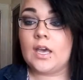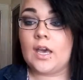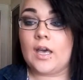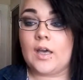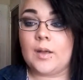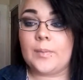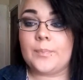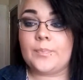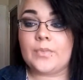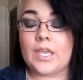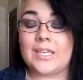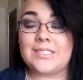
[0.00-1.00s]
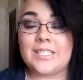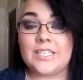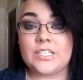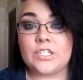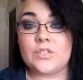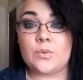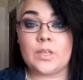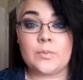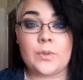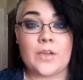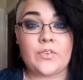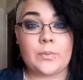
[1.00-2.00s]
a dish with
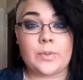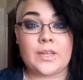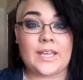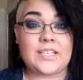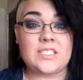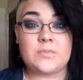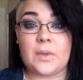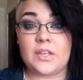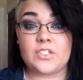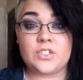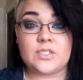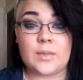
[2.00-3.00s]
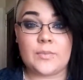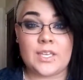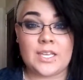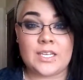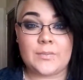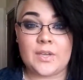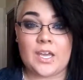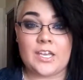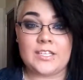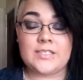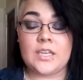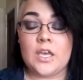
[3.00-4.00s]
preferably like sponge or something in it,
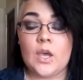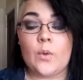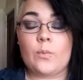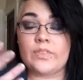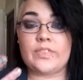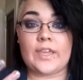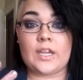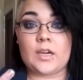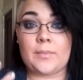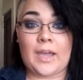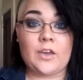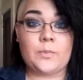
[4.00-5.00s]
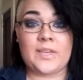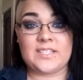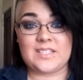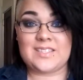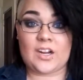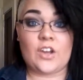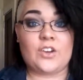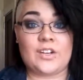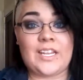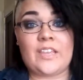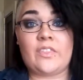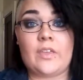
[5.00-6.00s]
because with their mouthpieces, they're
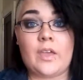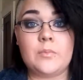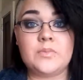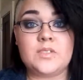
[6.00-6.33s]
underneath them.